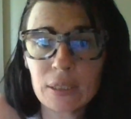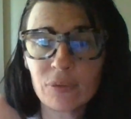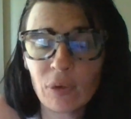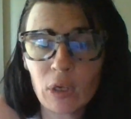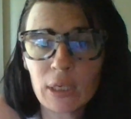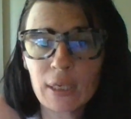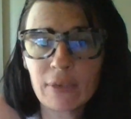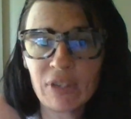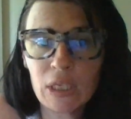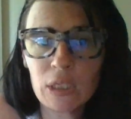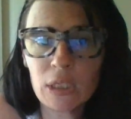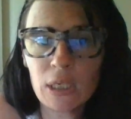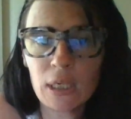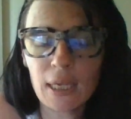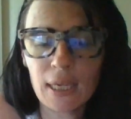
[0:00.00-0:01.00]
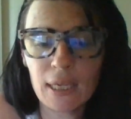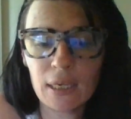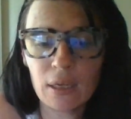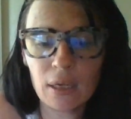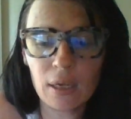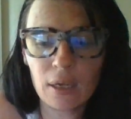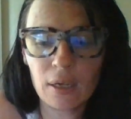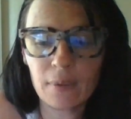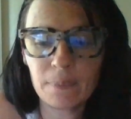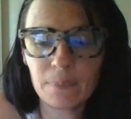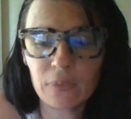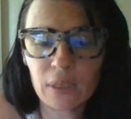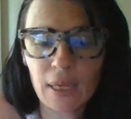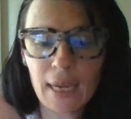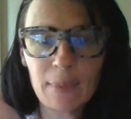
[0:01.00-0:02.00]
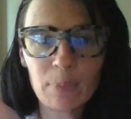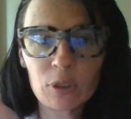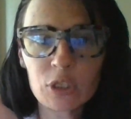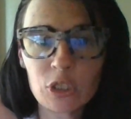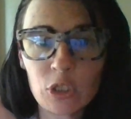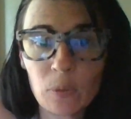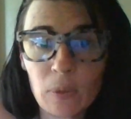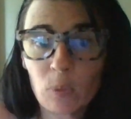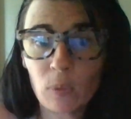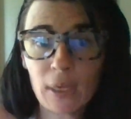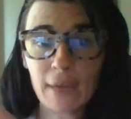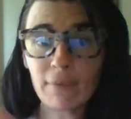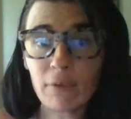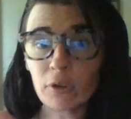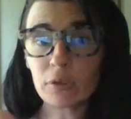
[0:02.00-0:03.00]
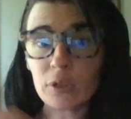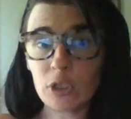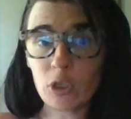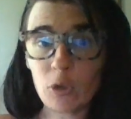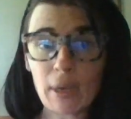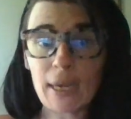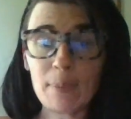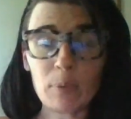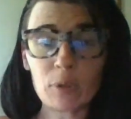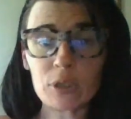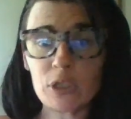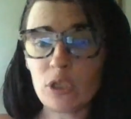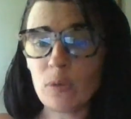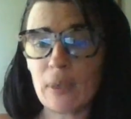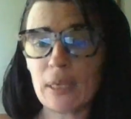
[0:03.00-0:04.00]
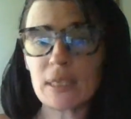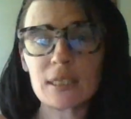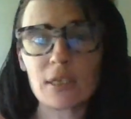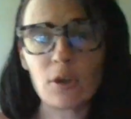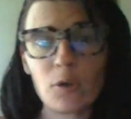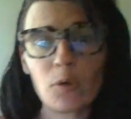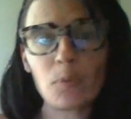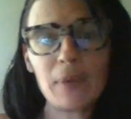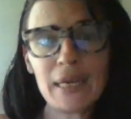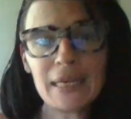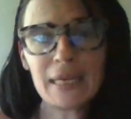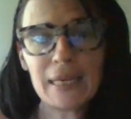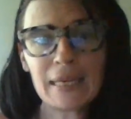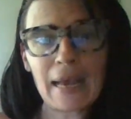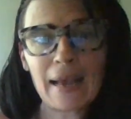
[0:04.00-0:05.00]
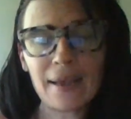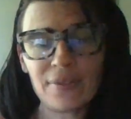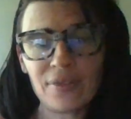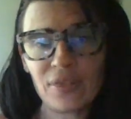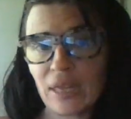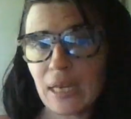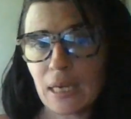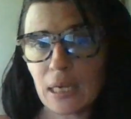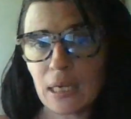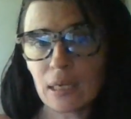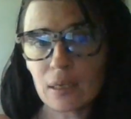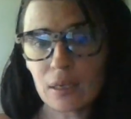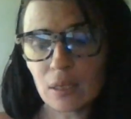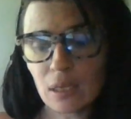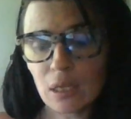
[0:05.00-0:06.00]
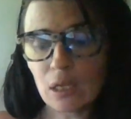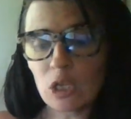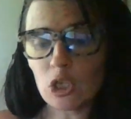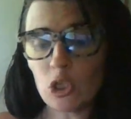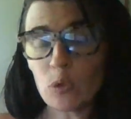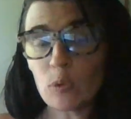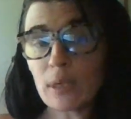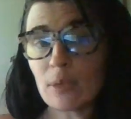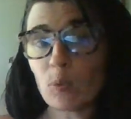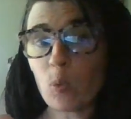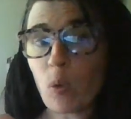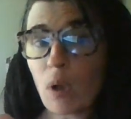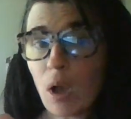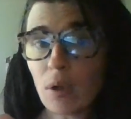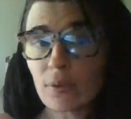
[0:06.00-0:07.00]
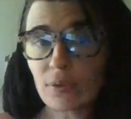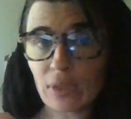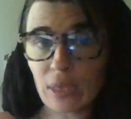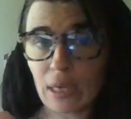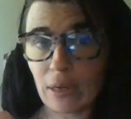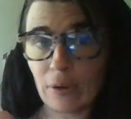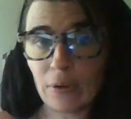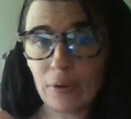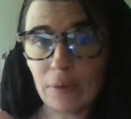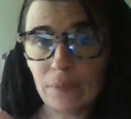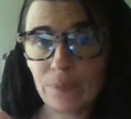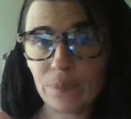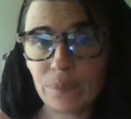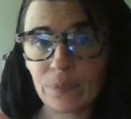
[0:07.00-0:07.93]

It's very convenient and um, able to do it whenever you're able to do it. So, meaning, I think you can walk there